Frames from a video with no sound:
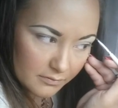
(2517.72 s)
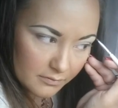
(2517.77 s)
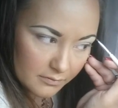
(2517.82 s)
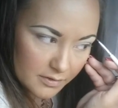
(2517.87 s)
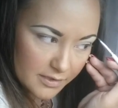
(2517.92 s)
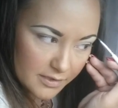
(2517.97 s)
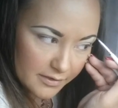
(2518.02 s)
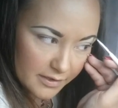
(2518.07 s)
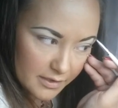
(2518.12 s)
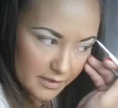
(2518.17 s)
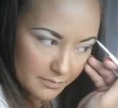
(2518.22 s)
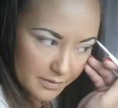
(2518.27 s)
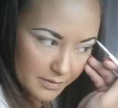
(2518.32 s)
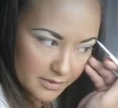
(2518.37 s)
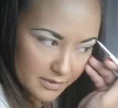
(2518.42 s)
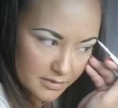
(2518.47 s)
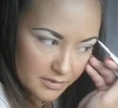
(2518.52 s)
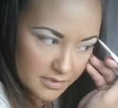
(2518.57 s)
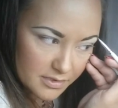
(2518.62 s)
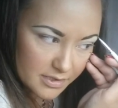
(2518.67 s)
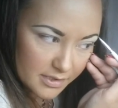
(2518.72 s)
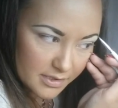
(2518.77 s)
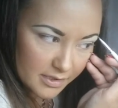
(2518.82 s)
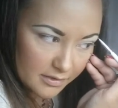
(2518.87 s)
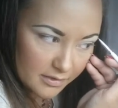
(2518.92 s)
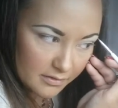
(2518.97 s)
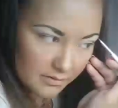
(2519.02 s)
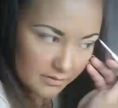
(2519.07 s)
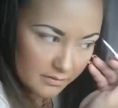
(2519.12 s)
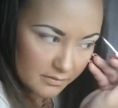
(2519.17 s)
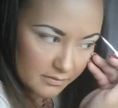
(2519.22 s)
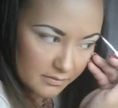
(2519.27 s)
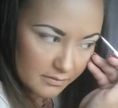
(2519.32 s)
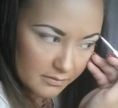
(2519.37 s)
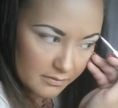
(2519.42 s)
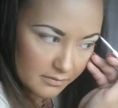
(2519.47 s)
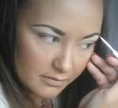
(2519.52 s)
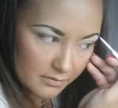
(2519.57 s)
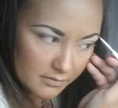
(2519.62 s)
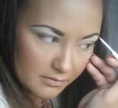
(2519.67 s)
Was there any pictures in it?
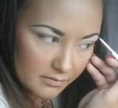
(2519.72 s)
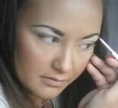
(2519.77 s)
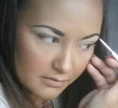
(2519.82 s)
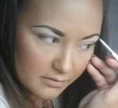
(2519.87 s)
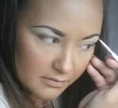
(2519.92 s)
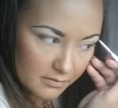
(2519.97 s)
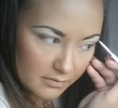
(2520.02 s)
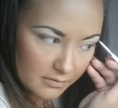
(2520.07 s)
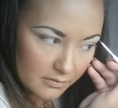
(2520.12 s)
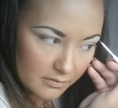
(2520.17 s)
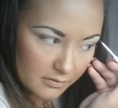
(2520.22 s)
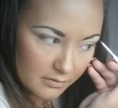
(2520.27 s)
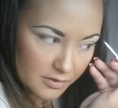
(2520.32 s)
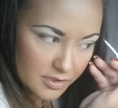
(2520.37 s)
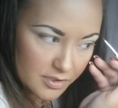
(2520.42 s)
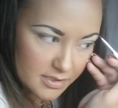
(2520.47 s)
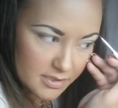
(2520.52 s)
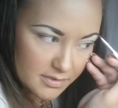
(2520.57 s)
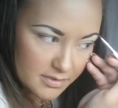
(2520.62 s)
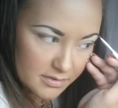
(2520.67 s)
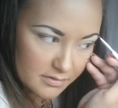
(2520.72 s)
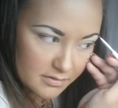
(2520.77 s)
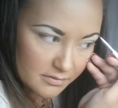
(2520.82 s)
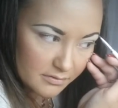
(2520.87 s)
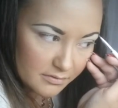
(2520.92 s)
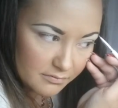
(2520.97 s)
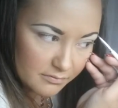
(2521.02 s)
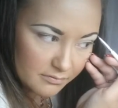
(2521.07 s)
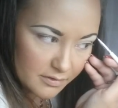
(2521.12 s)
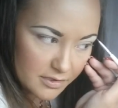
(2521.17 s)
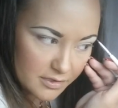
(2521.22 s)
Or just where